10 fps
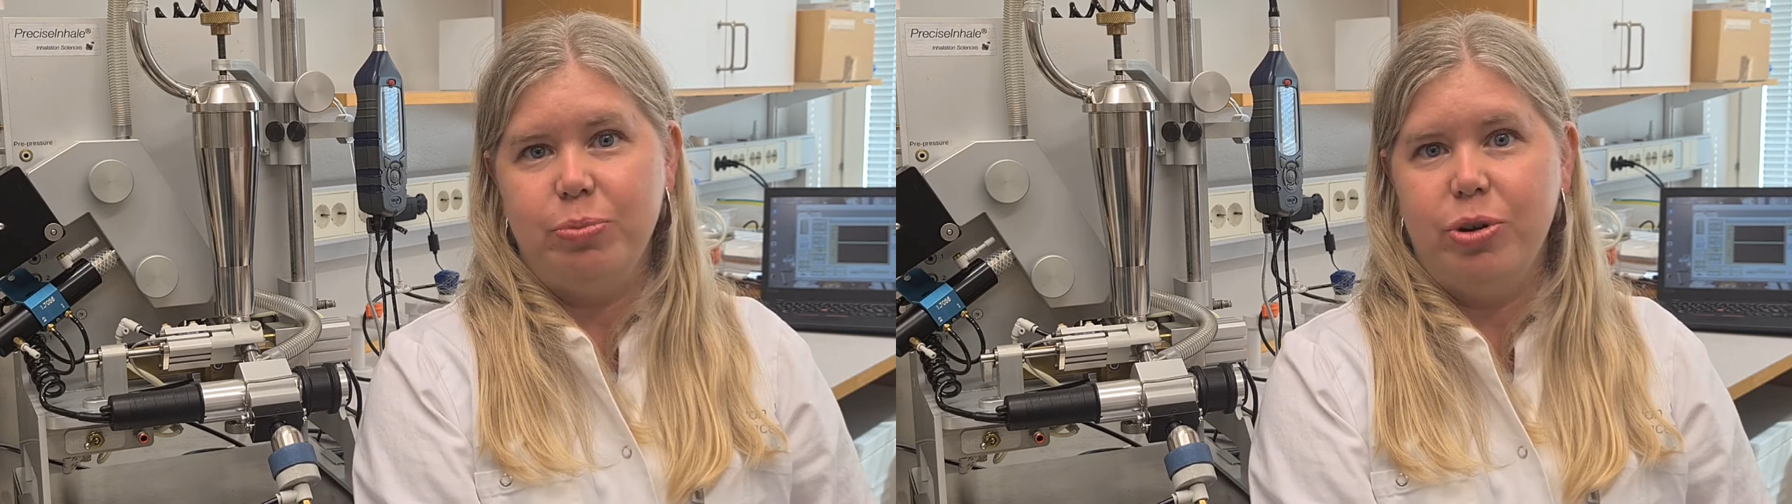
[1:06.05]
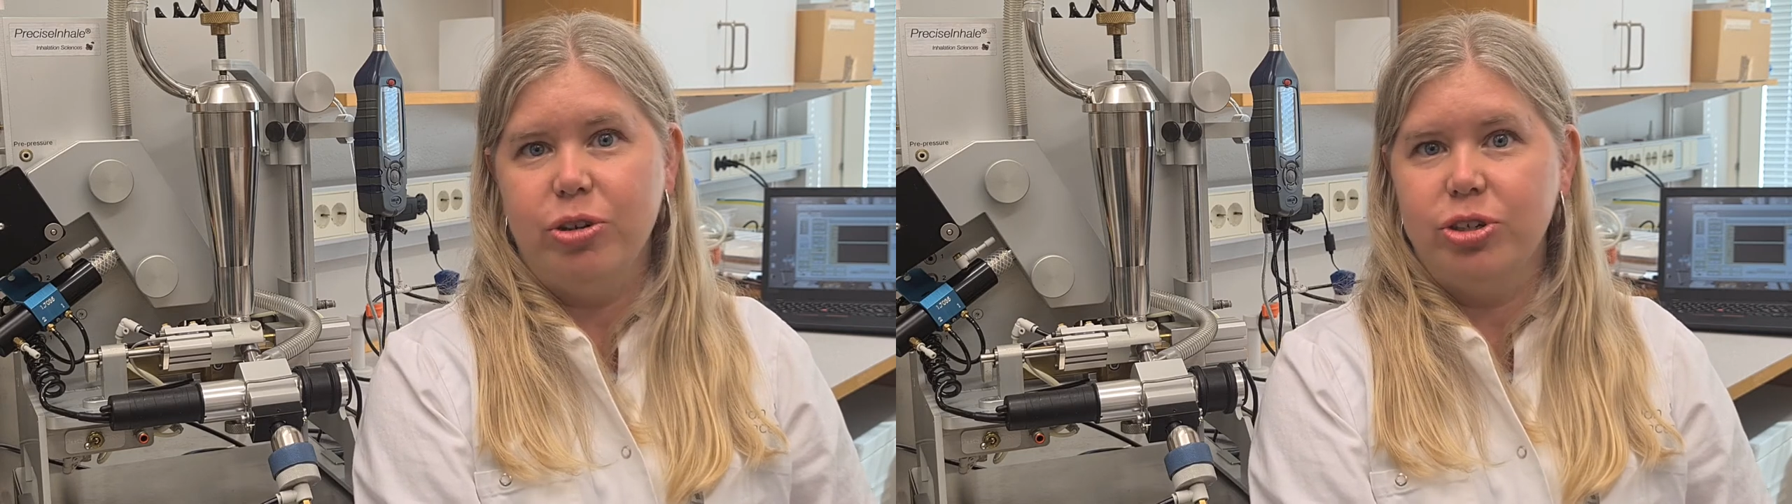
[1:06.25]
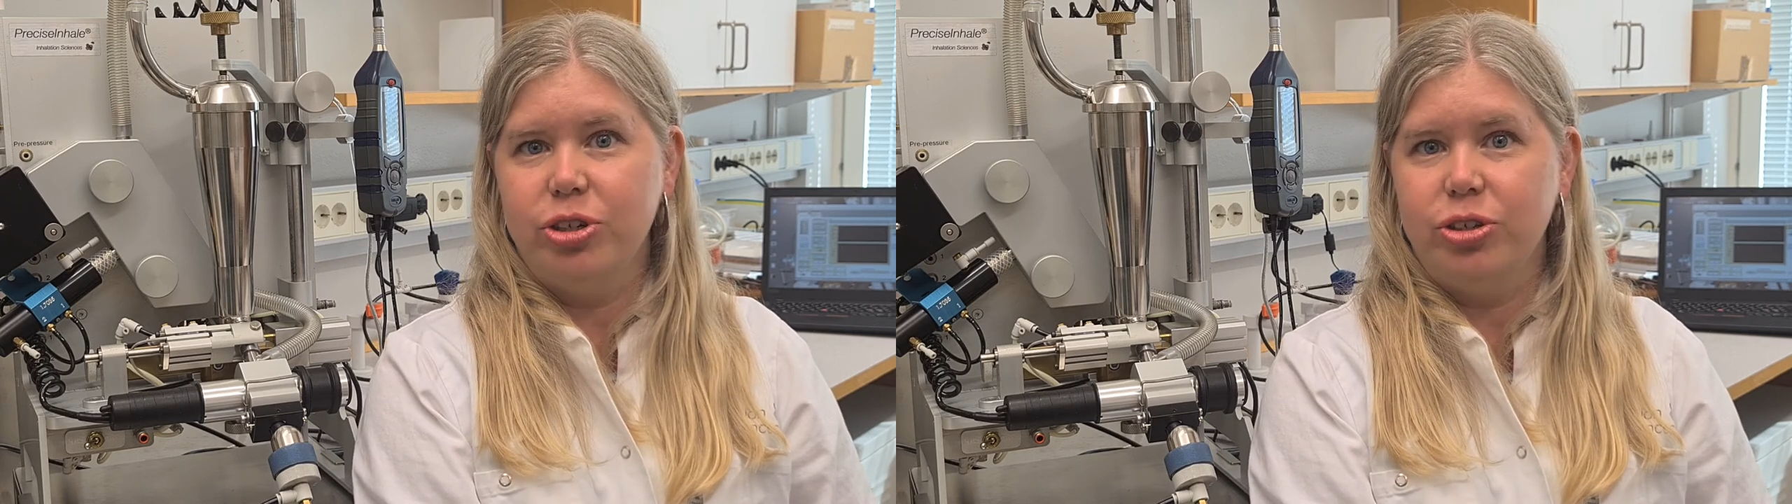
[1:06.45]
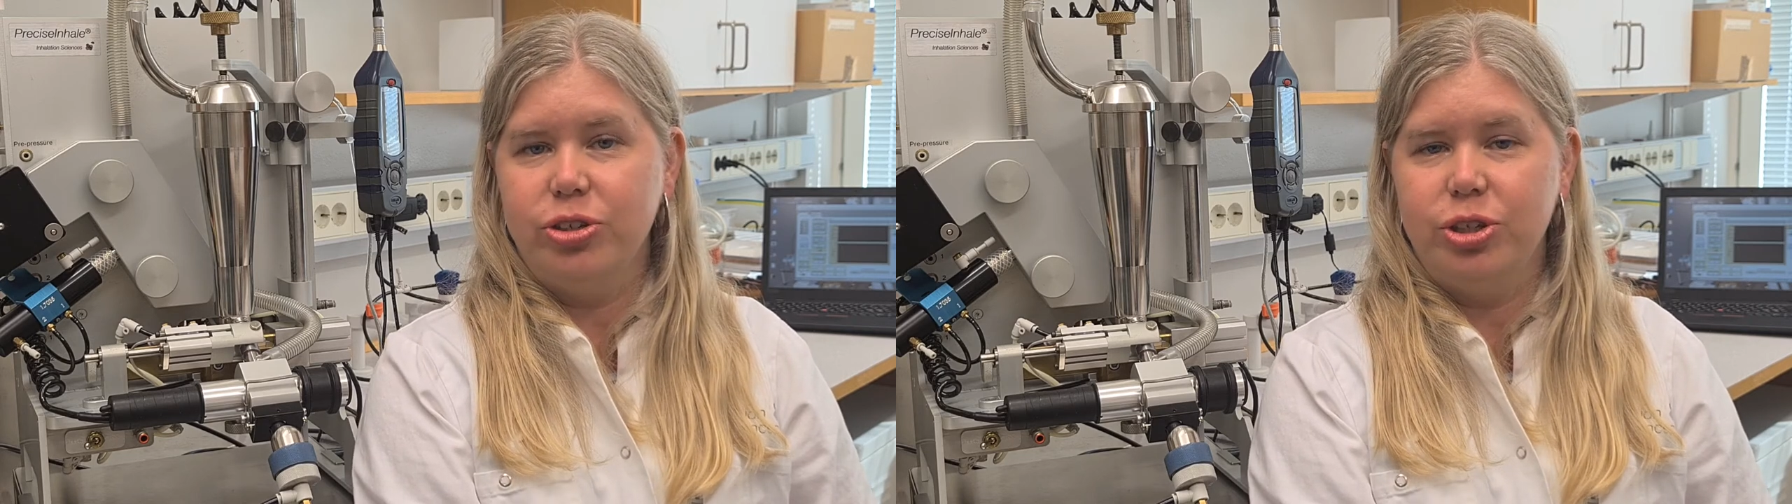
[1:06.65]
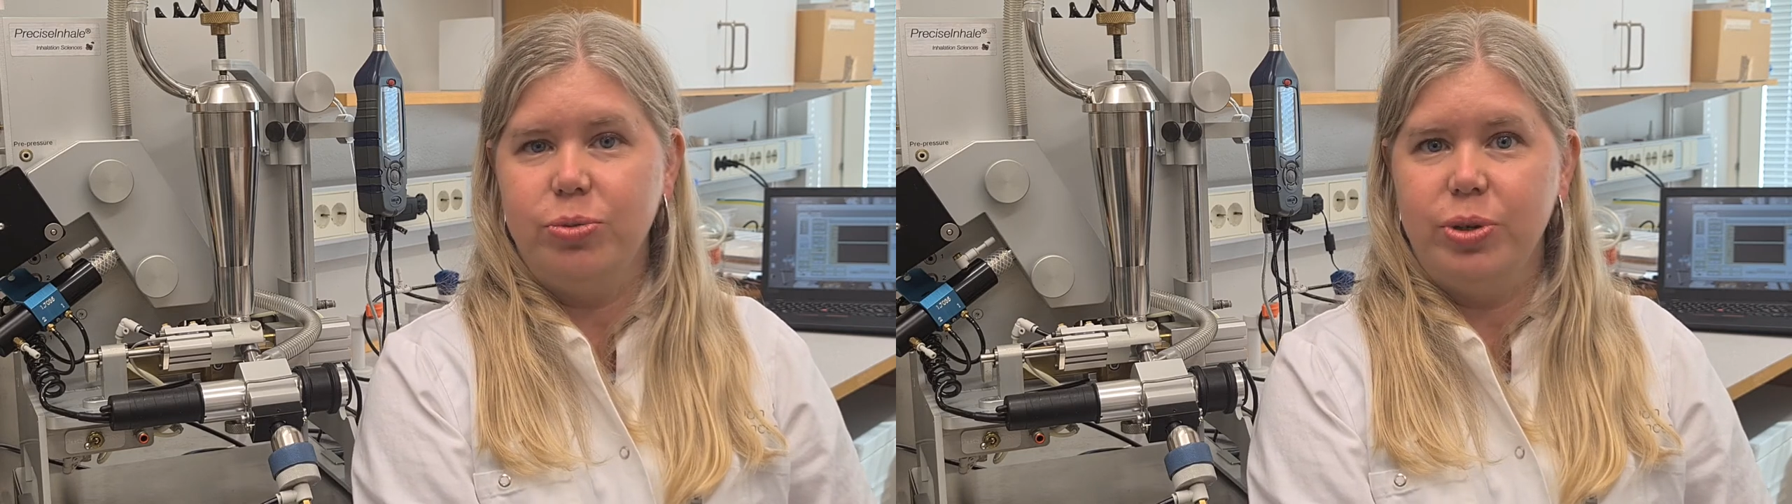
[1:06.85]

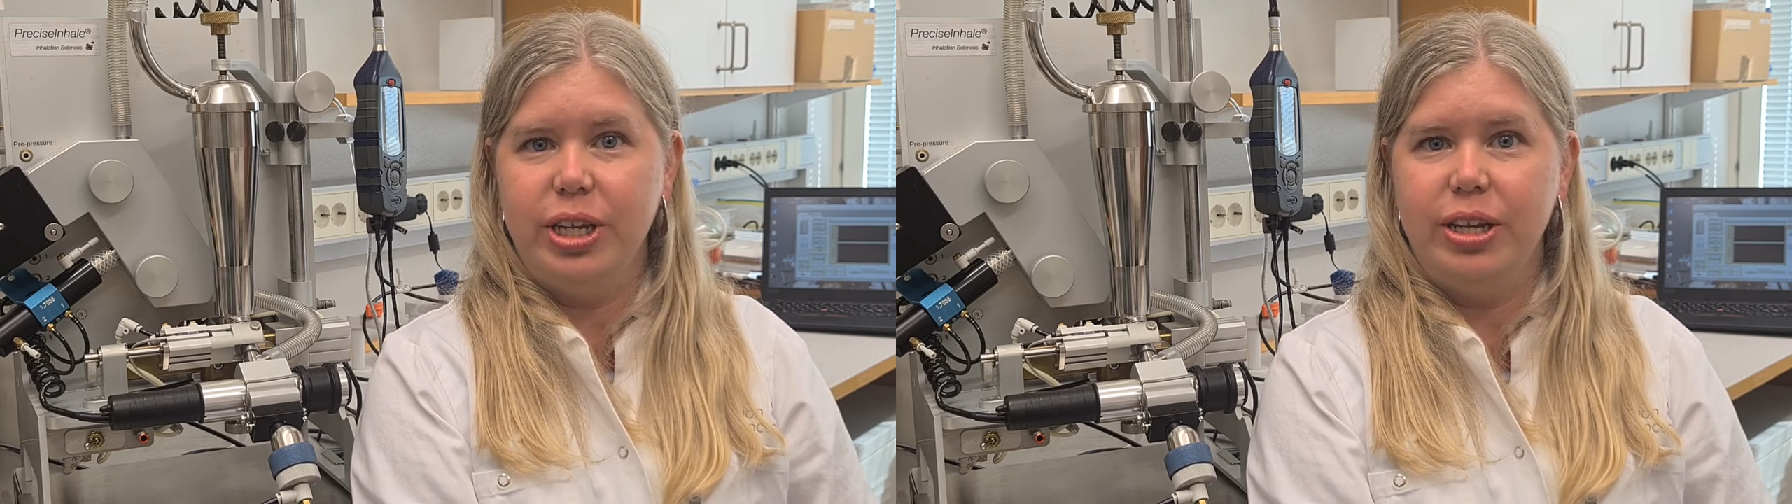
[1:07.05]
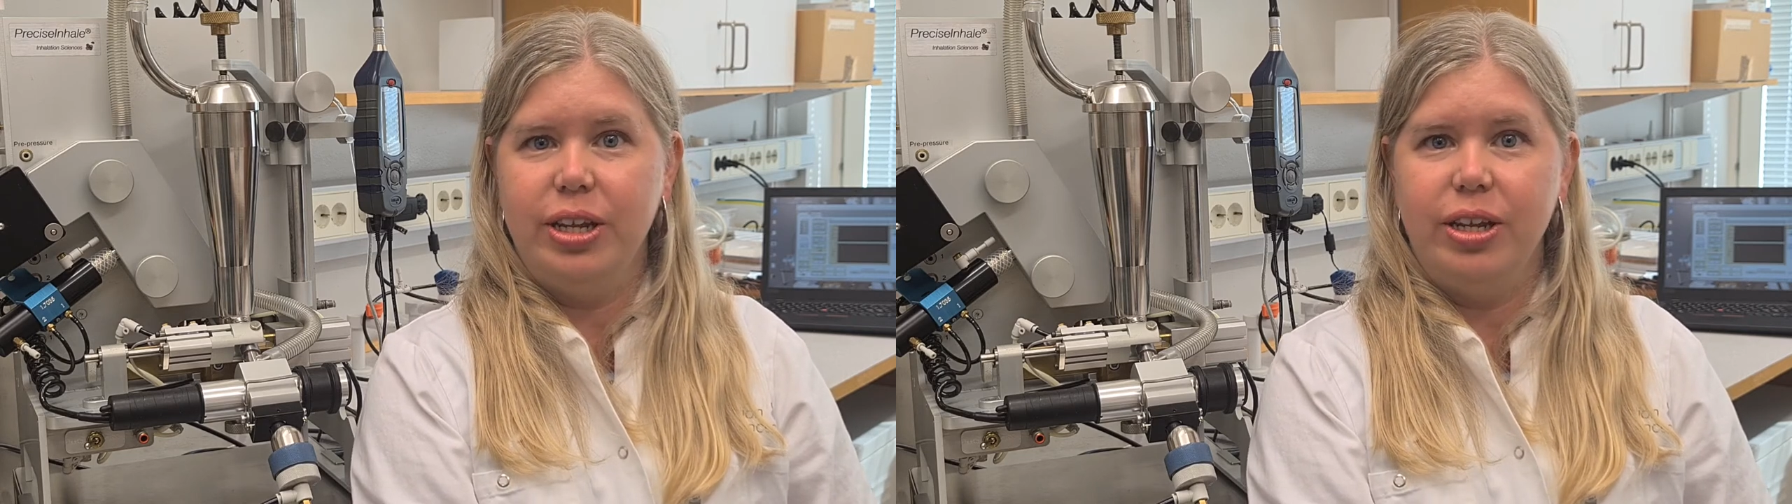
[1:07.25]
particles within